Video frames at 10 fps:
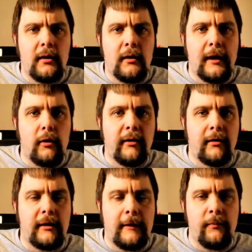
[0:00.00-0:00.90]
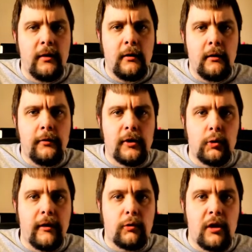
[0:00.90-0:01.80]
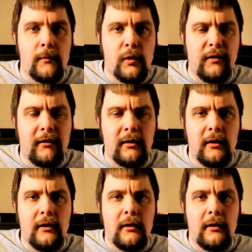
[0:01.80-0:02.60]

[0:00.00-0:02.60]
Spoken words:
I only seen the Toy Story movies,